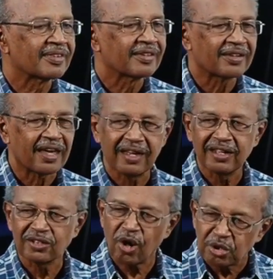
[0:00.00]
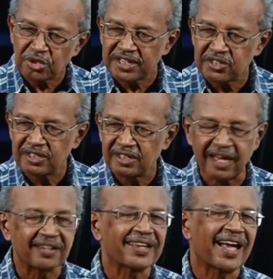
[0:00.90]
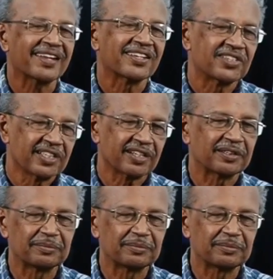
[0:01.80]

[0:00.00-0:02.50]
Okay, conduct and character.